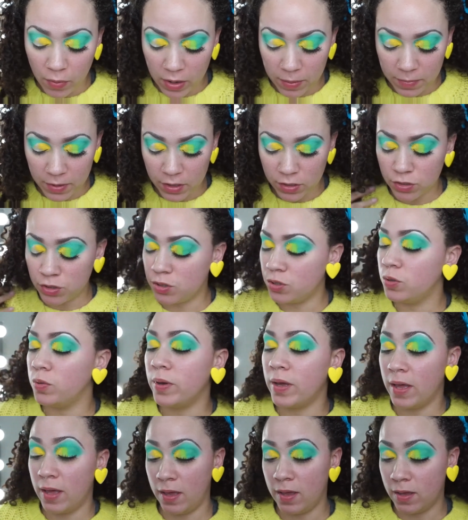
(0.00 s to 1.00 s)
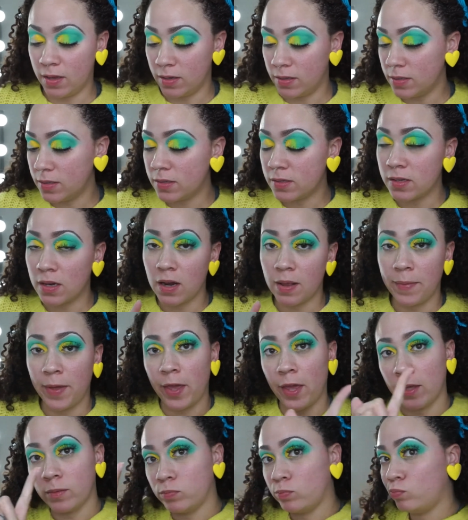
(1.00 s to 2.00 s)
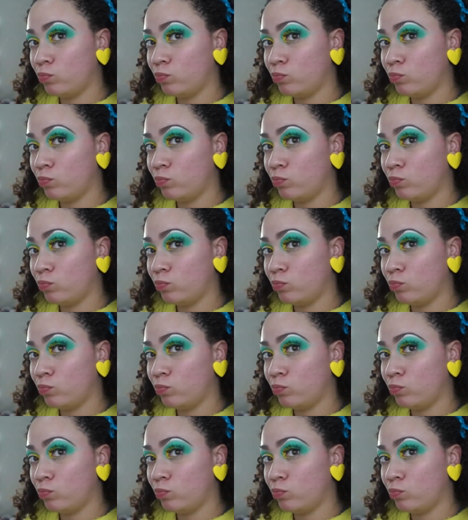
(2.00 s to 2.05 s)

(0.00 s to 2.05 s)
what I'm going to do is, let me...